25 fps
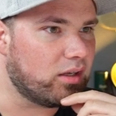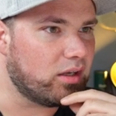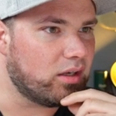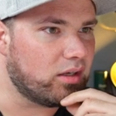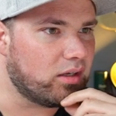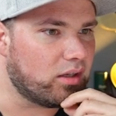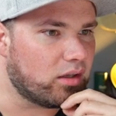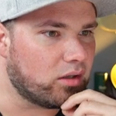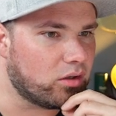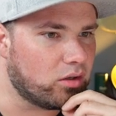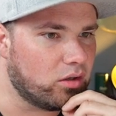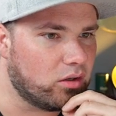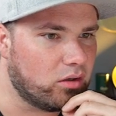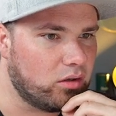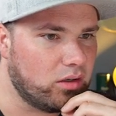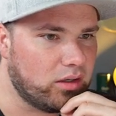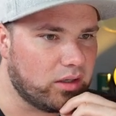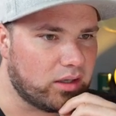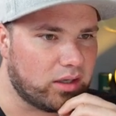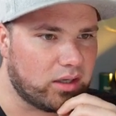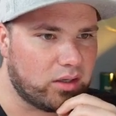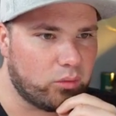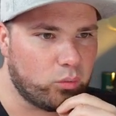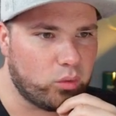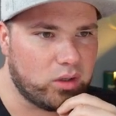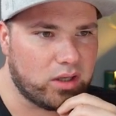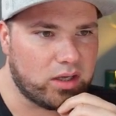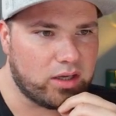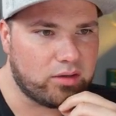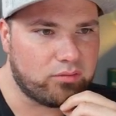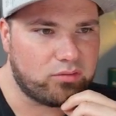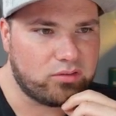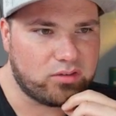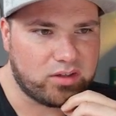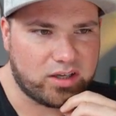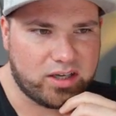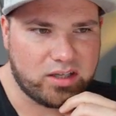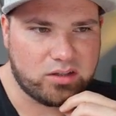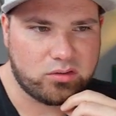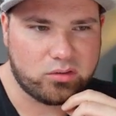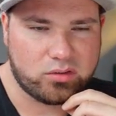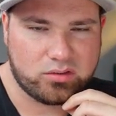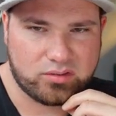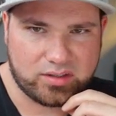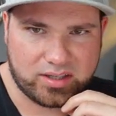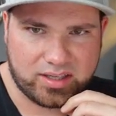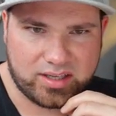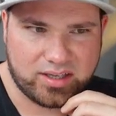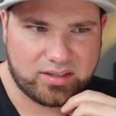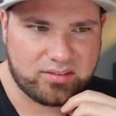in Algolia, we have title,
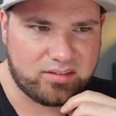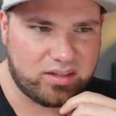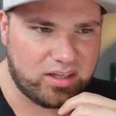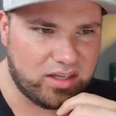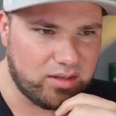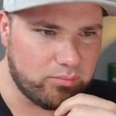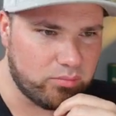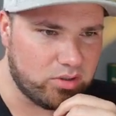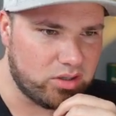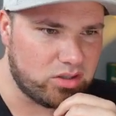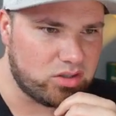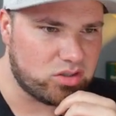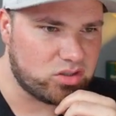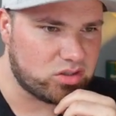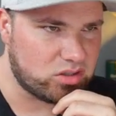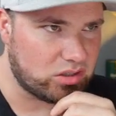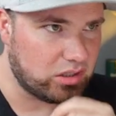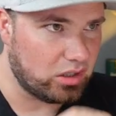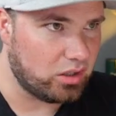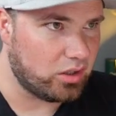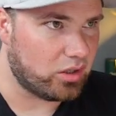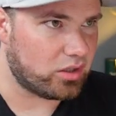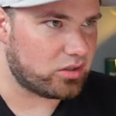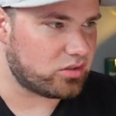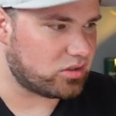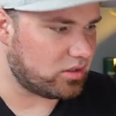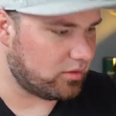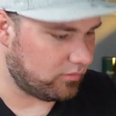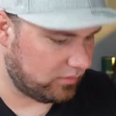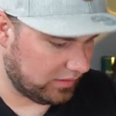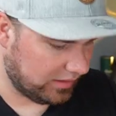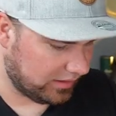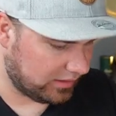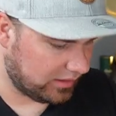tags, image, slug, stuff like